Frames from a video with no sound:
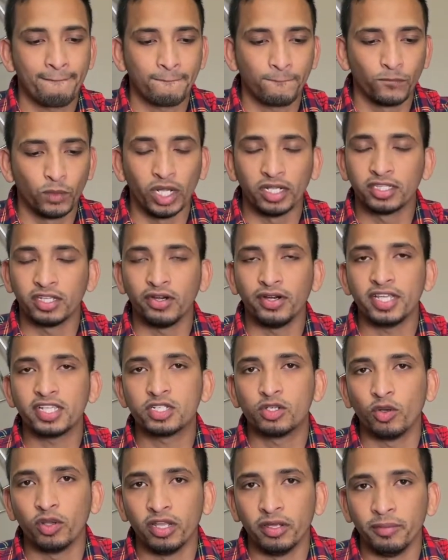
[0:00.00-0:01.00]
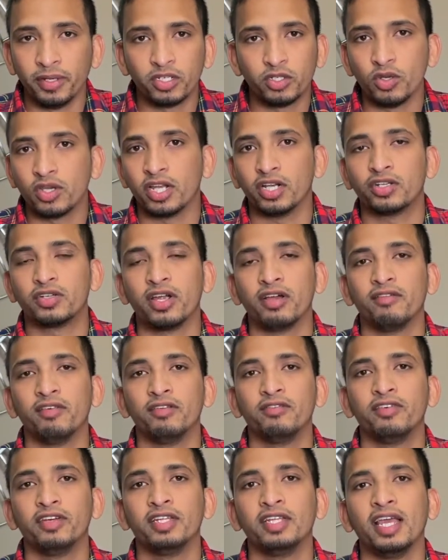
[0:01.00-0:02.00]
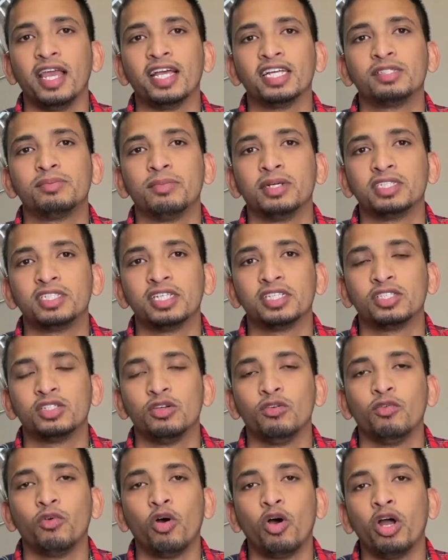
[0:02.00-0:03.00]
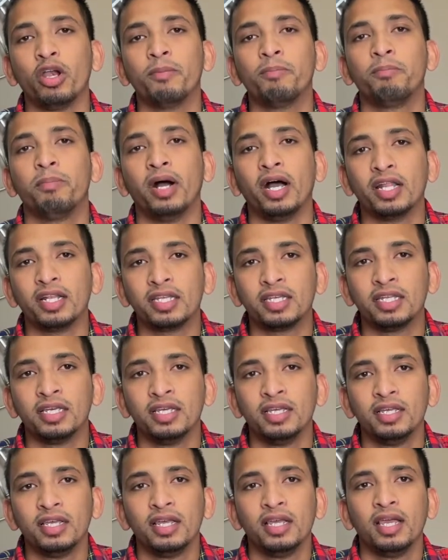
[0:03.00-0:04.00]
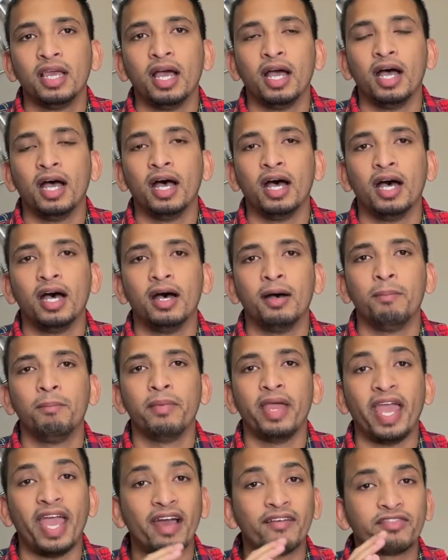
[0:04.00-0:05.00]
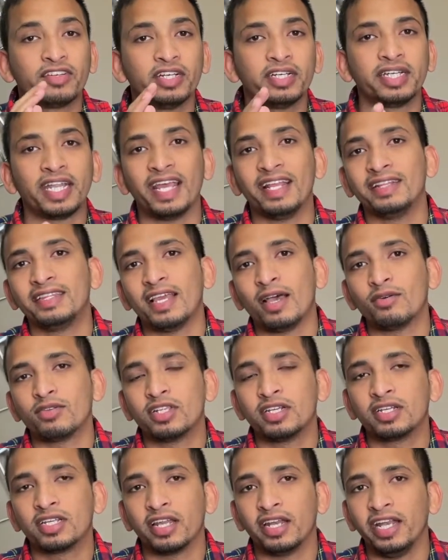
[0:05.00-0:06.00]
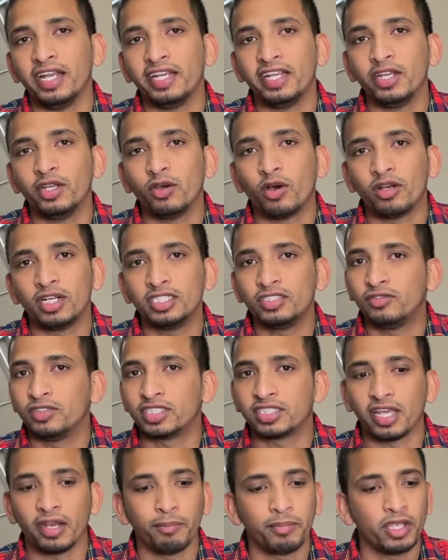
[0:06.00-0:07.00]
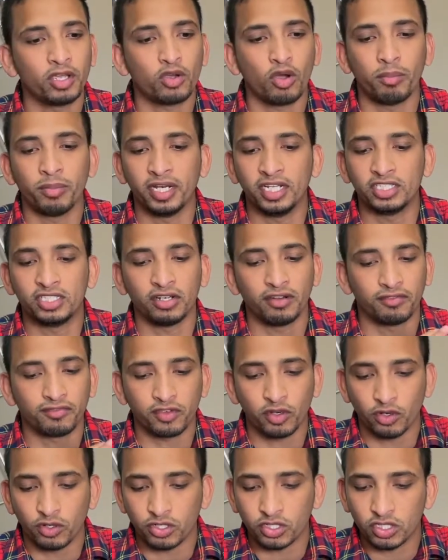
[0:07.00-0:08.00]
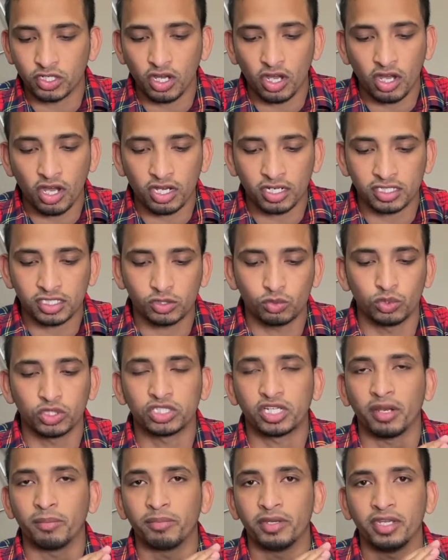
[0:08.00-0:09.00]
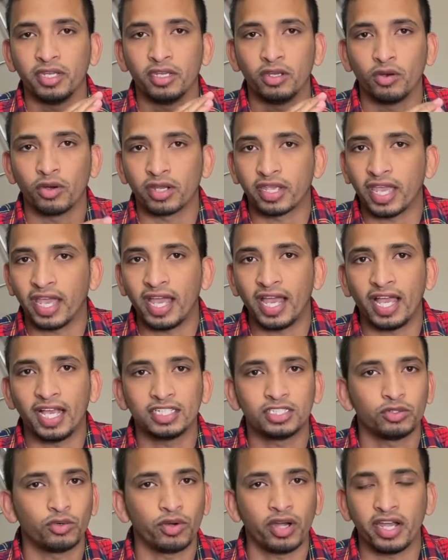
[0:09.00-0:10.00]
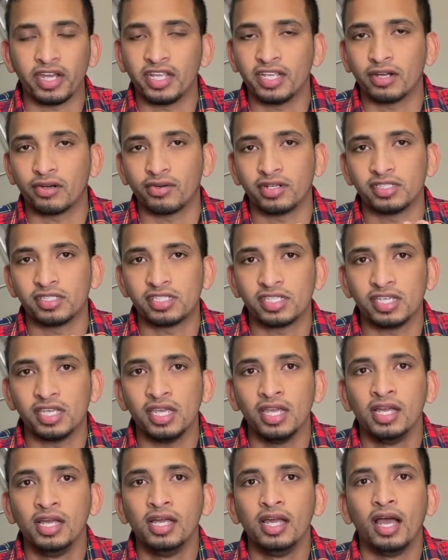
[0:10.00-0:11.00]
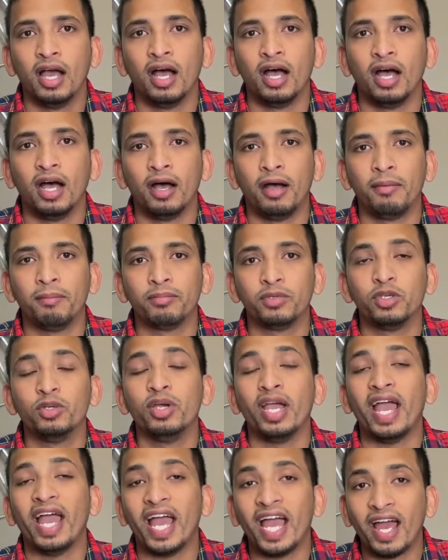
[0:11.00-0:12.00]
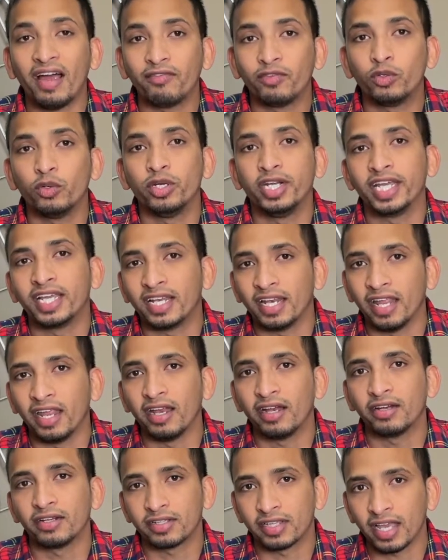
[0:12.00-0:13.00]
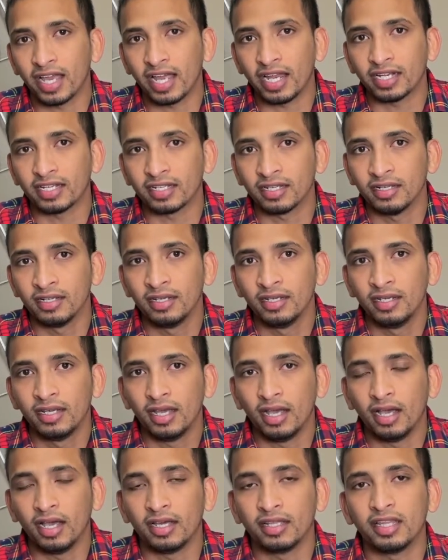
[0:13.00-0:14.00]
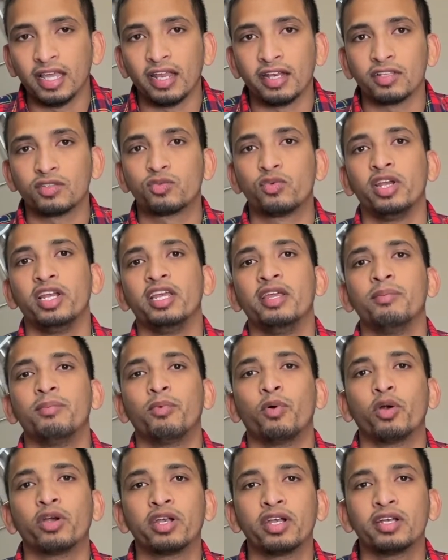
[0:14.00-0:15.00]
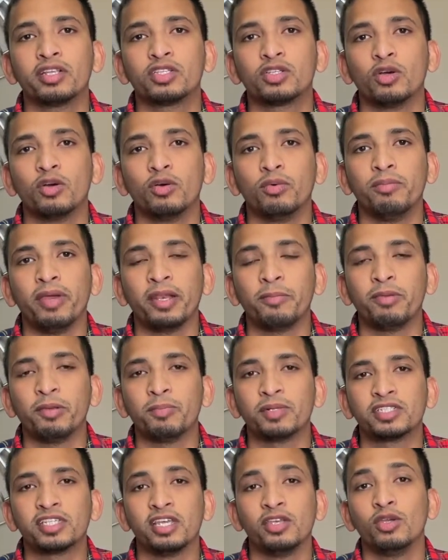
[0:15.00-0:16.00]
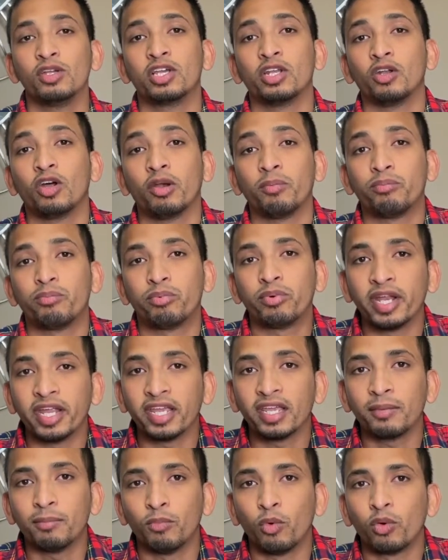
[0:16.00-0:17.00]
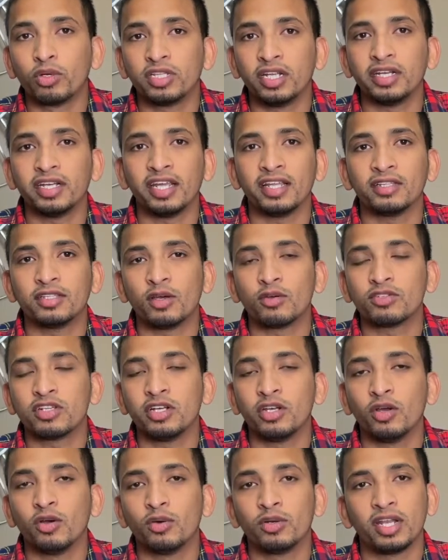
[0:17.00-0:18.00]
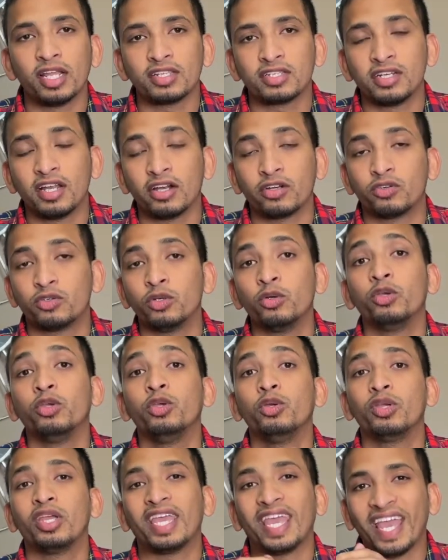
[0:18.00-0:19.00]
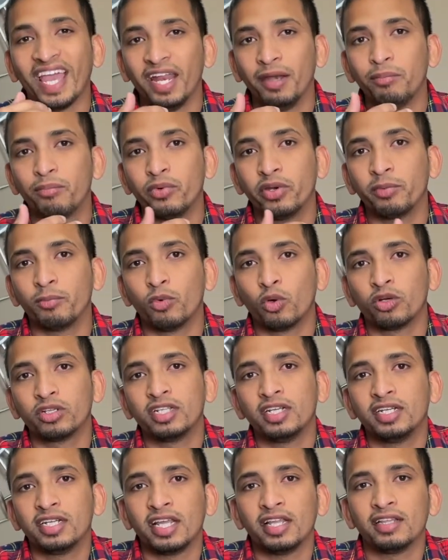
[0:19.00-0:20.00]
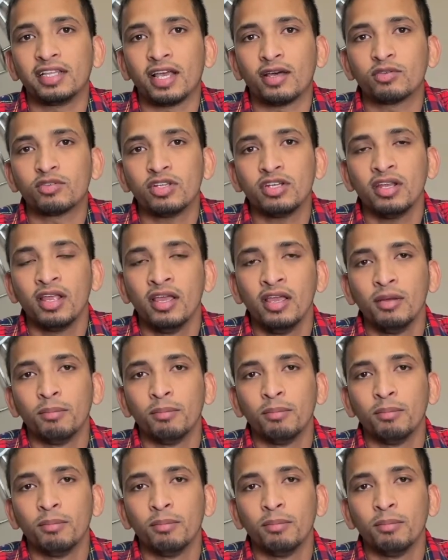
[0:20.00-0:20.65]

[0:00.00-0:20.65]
Well, there is no limit. You can travel with as much as you want, but uh, after ten thousand Canadian dollars, which can be a combination of your stocks, which can be your cash or any currency, um, you have to declare that. Uh, that is really important. So many people say you cannot bring more than ten thousand. No, that's not true. You can bring more than ten thousand.